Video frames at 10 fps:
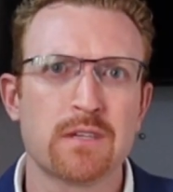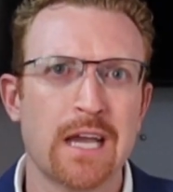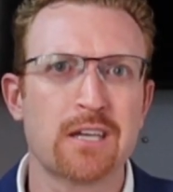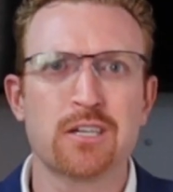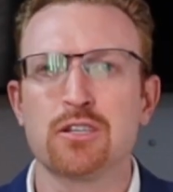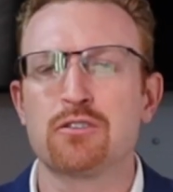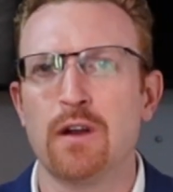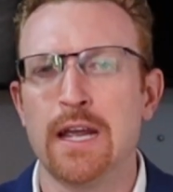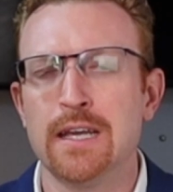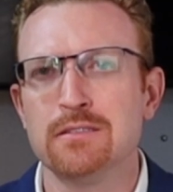get good
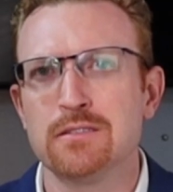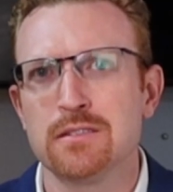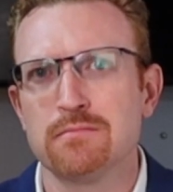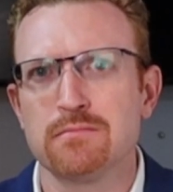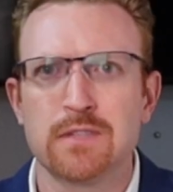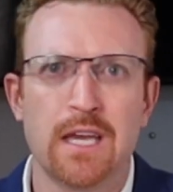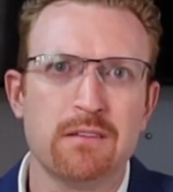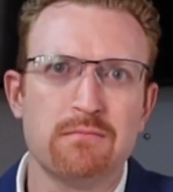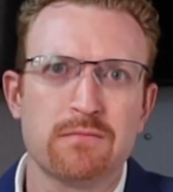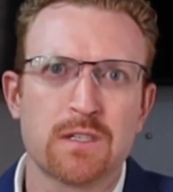grades,
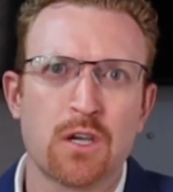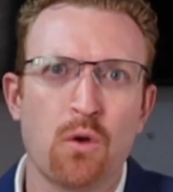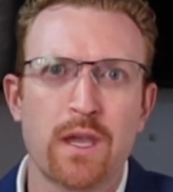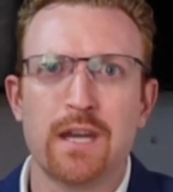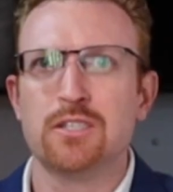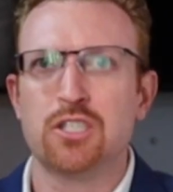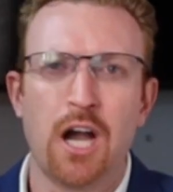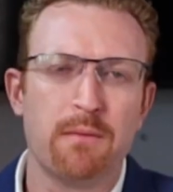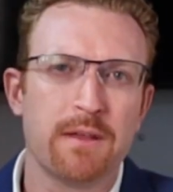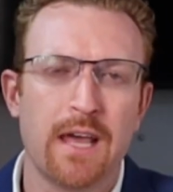then go get a
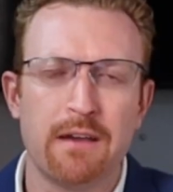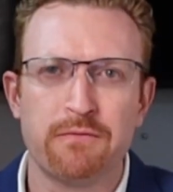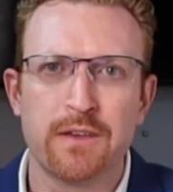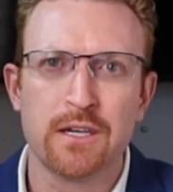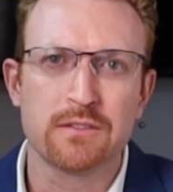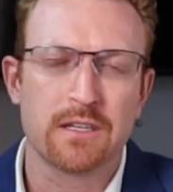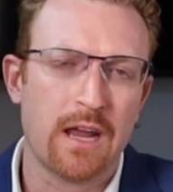job in that field.